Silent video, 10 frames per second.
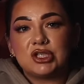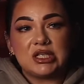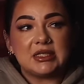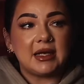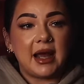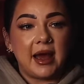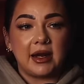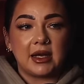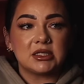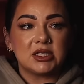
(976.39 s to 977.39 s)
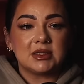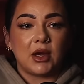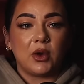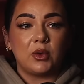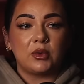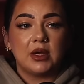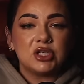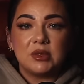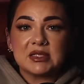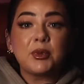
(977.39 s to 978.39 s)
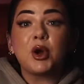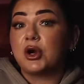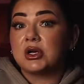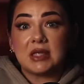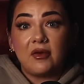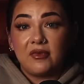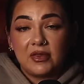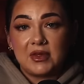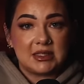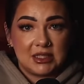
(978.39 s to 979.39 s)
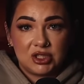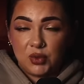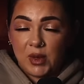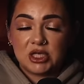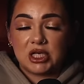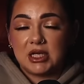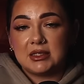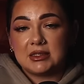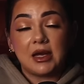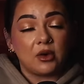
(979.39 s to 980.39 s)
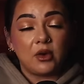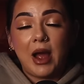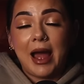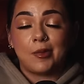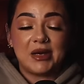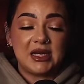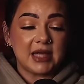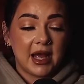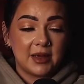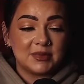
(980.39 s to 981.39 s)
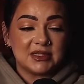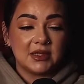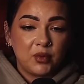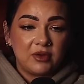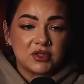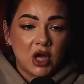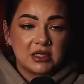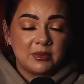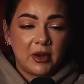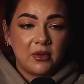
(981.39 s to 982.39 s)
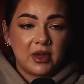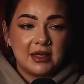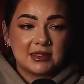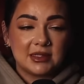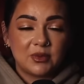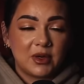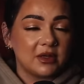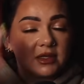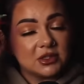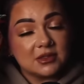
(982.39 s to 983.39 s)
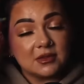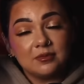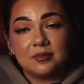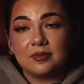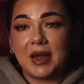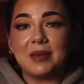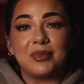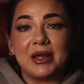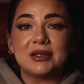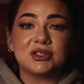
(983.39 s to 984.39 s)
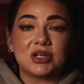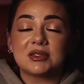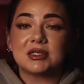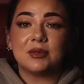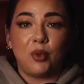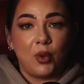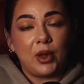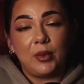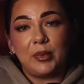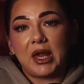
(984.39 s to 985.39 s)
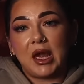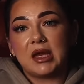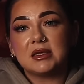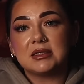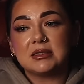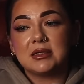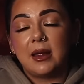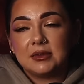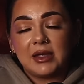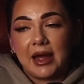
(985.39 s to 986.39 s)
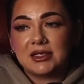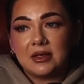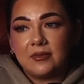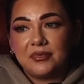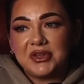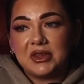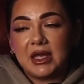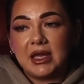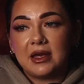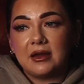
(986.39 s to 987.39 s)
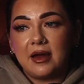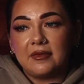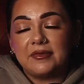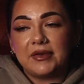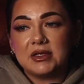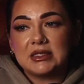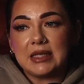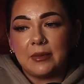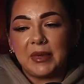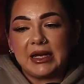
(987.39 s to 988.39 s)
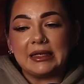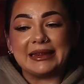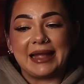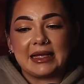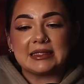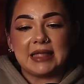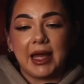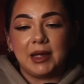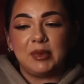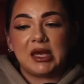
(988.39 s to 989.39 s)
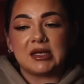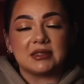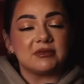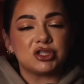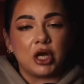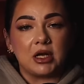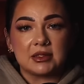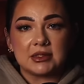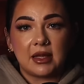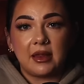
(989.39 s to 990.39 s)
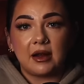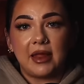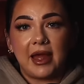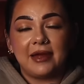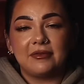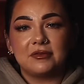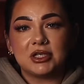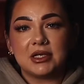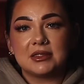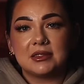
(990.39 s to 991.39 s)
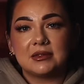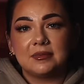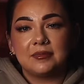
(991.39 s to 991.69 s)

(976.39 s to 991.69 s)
an addict, so she must put herself in these situations. I don't know how many times we've talked about cases where that just, my blood starts to boil because, yeah, to think of somebody less than because of struggles in their life just,